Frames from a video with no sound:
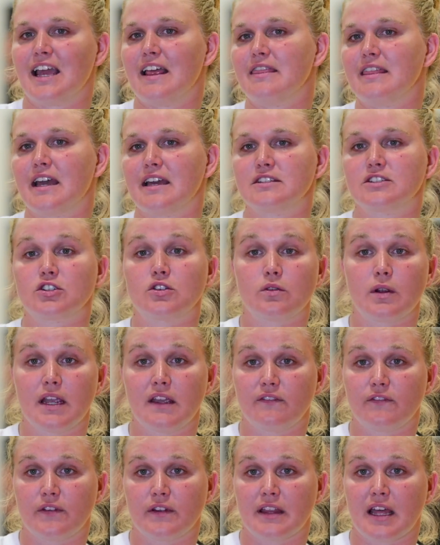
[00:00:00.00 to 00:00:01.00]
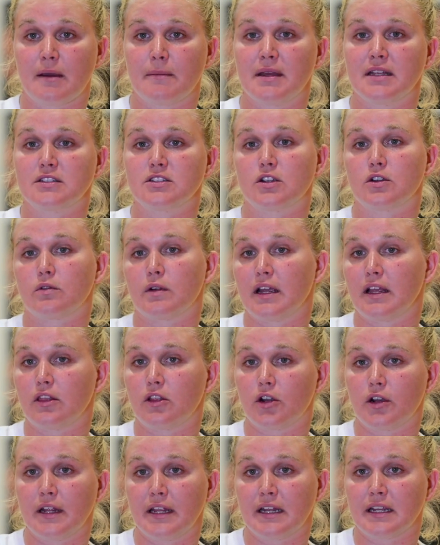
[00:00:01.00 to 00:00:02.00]
And that's great for them. It's a great
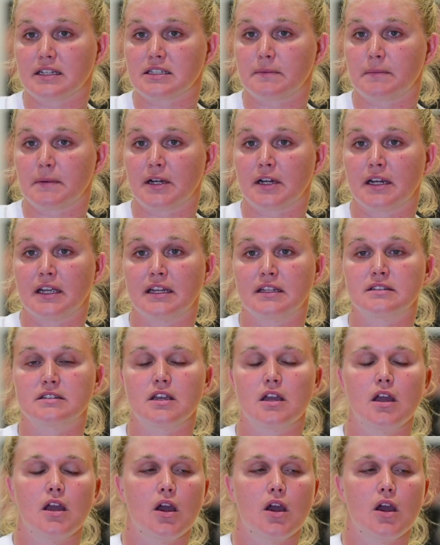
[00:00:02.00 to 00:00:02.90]
learning experience.